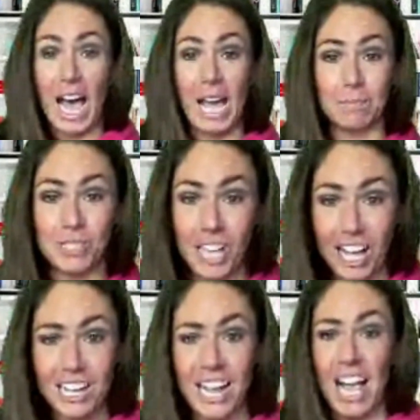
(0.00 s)
I'm
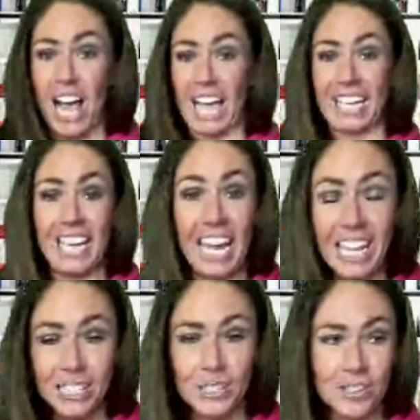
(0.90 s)
done. I
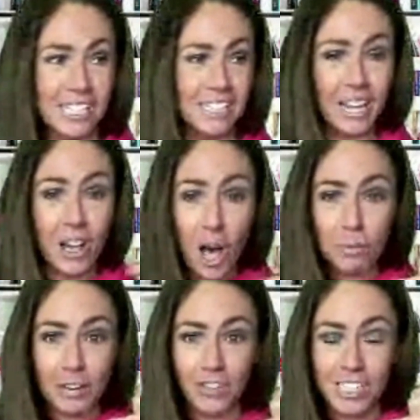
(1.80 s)
can't do this. I called
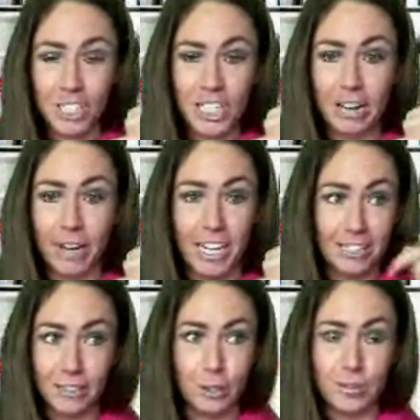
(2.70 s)
my friend Jay
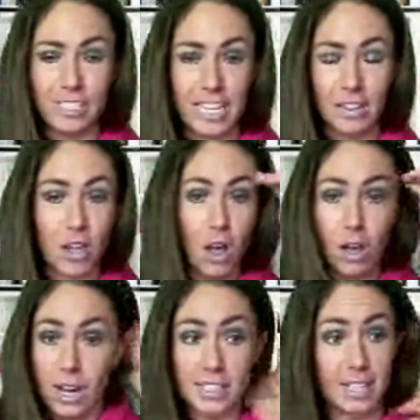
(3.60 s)
Ray, who was down the
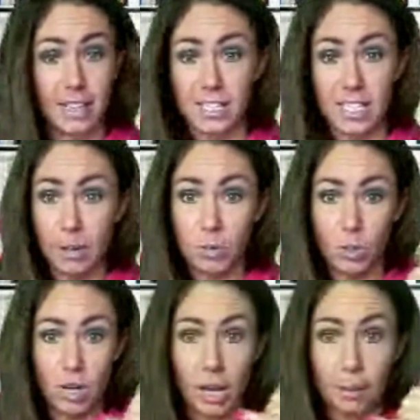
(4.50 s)
hall, and I was like, that's it. I'm
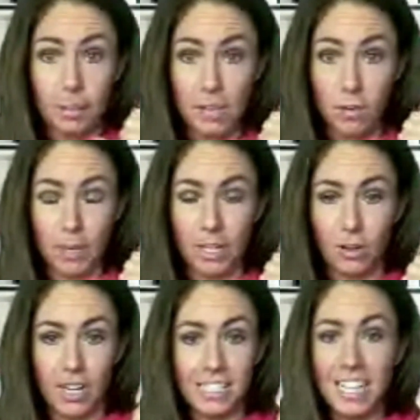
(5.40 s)
doing, I'm giving my
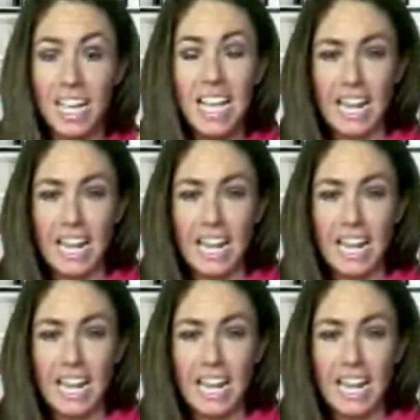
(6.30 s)
notice.